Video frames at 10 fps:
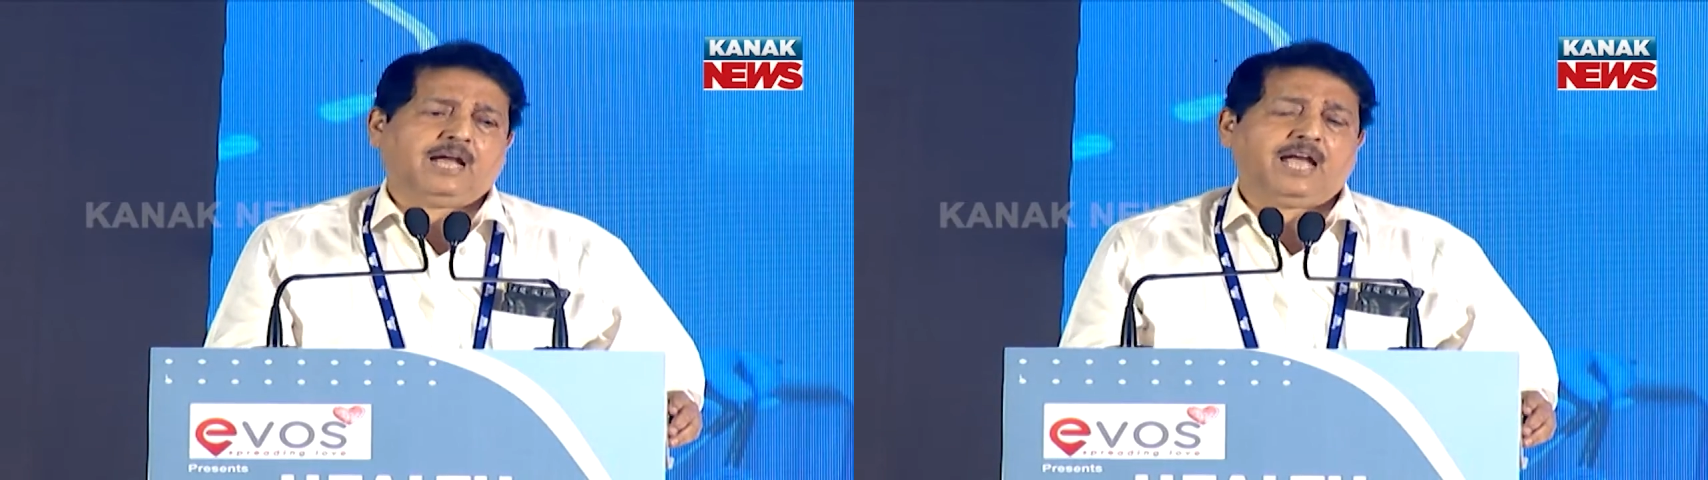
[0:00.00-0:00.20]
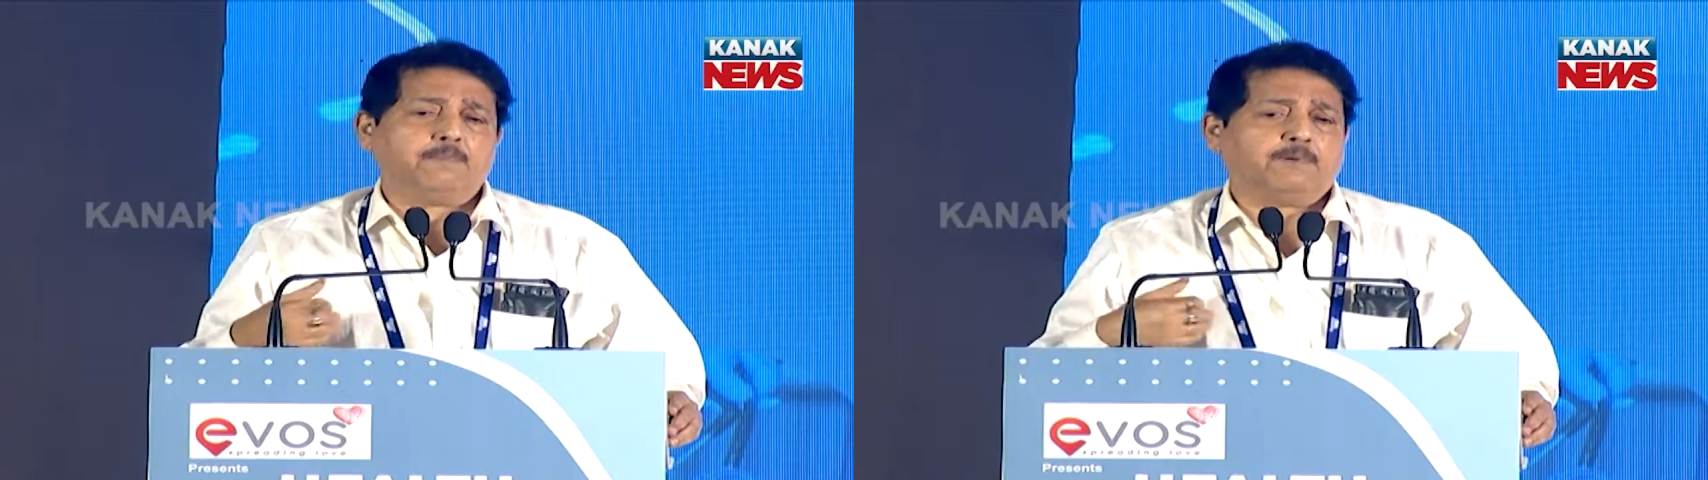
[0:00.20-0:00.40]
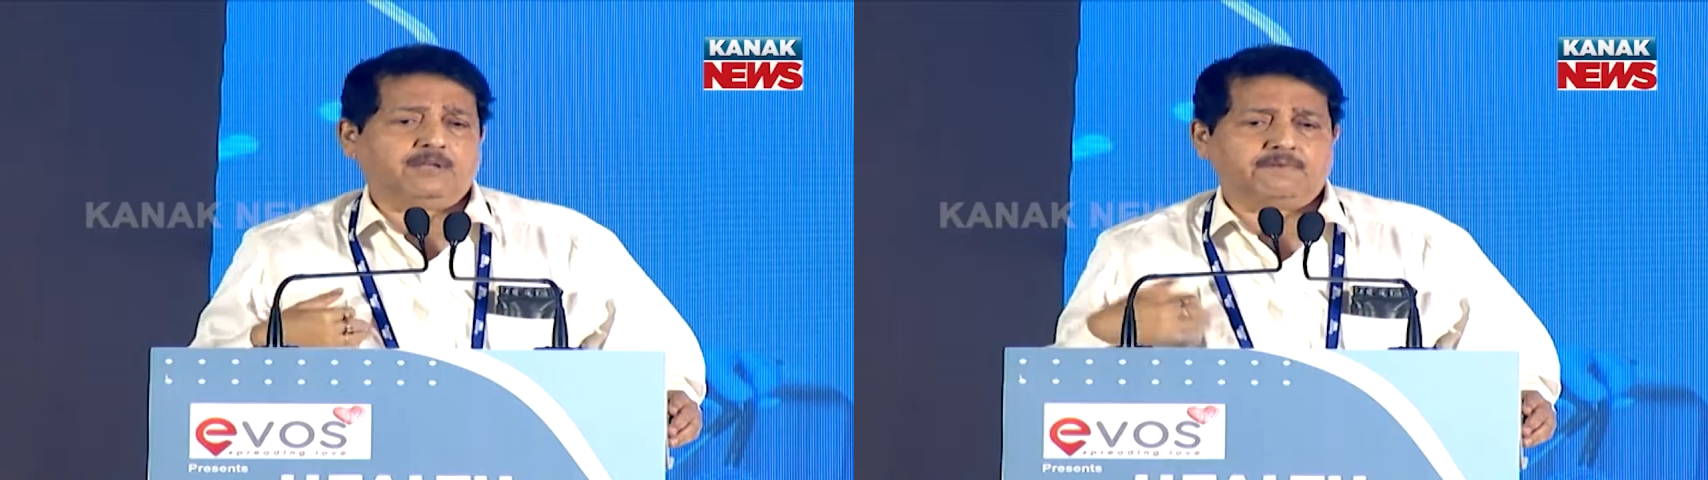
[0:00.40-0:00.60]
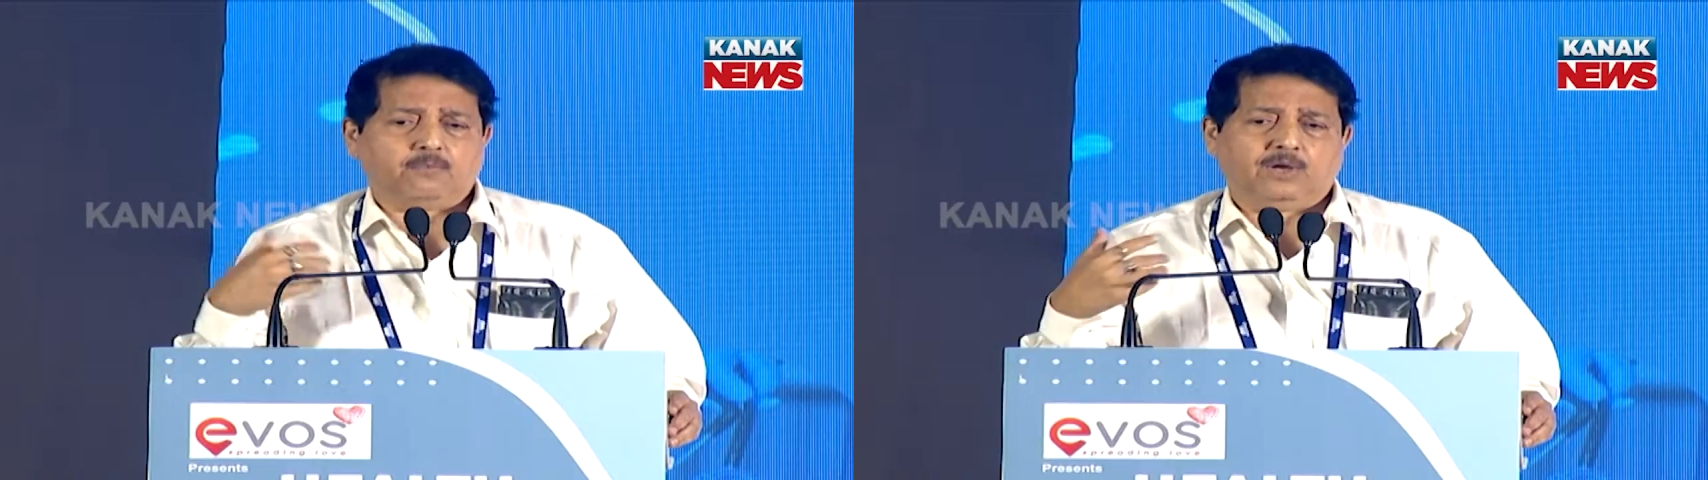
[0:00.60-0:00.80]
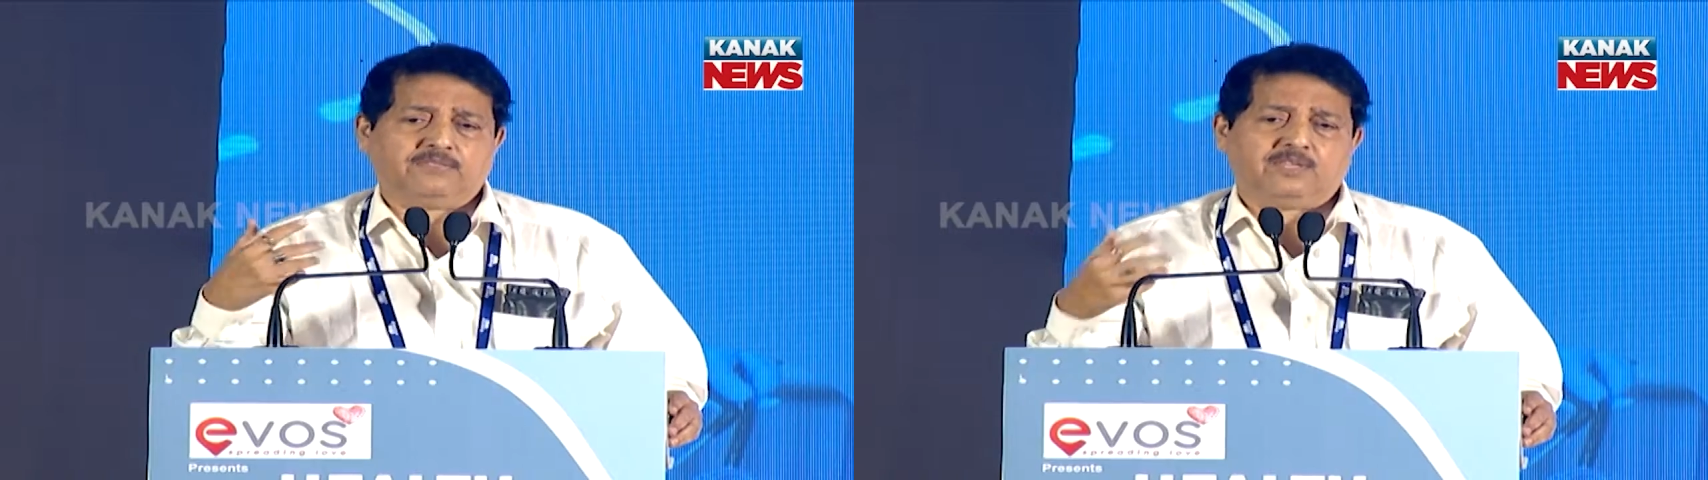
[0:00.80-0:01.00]
I believe
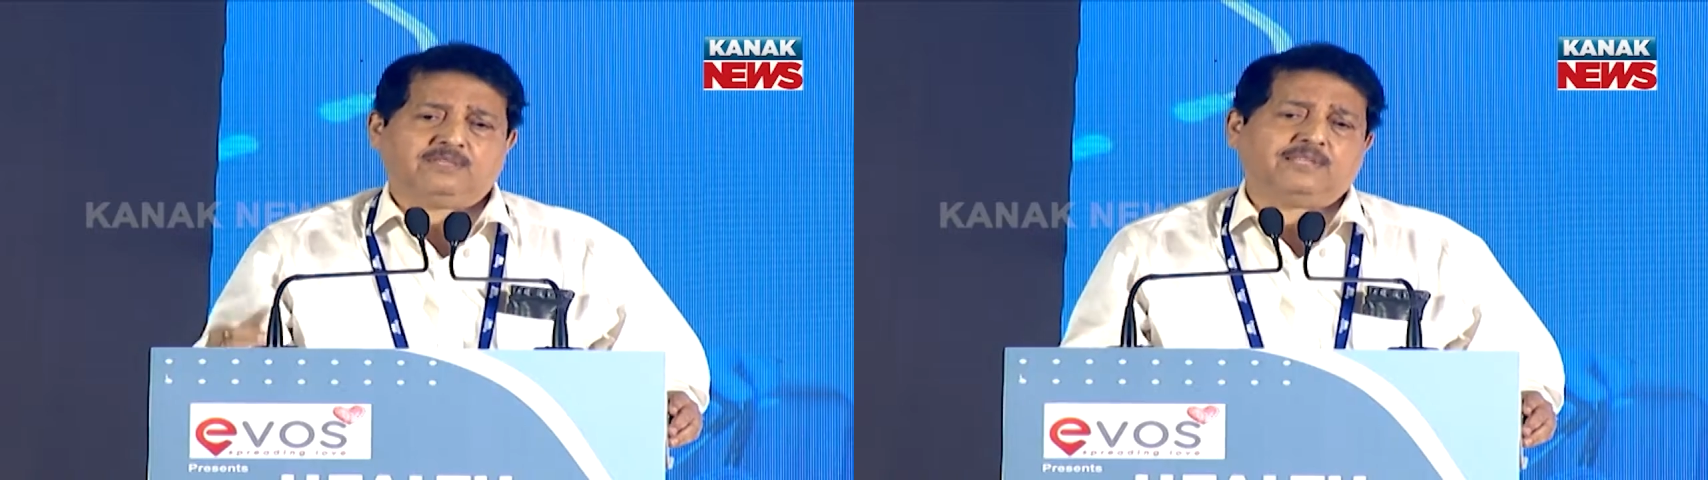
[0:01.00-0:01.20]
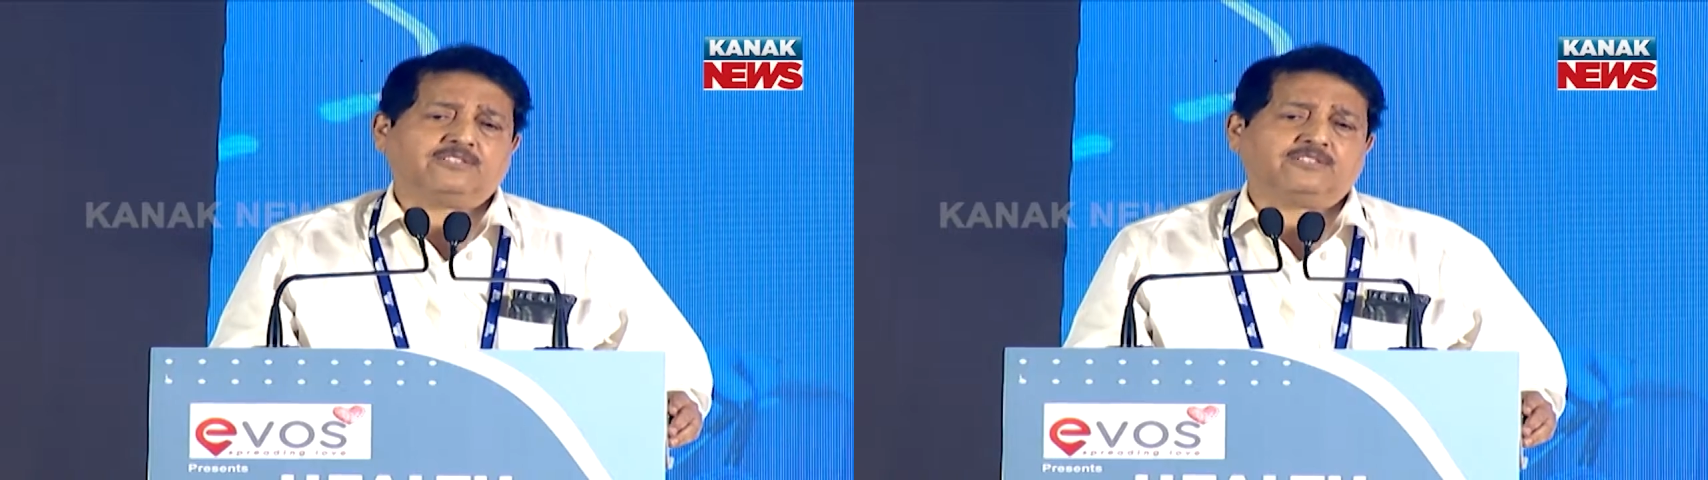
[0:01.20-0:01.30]
in one thing,